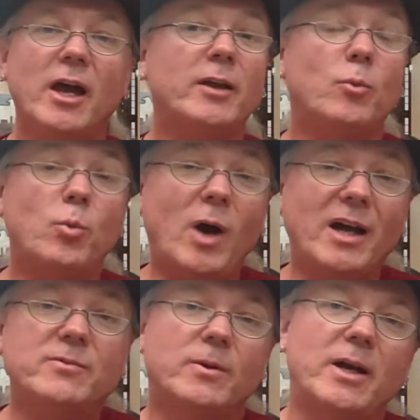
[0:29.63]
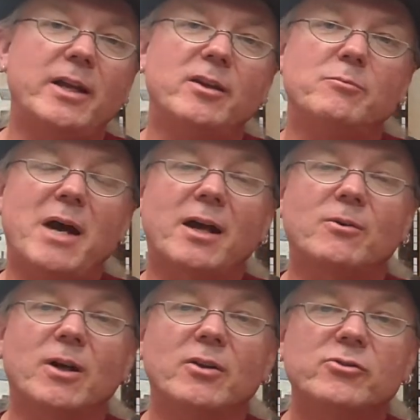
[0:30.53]
and a wide variety of
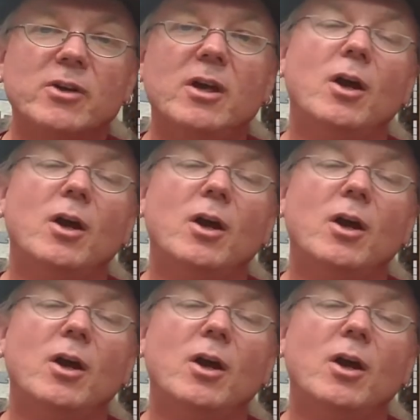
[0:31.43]
backgrounds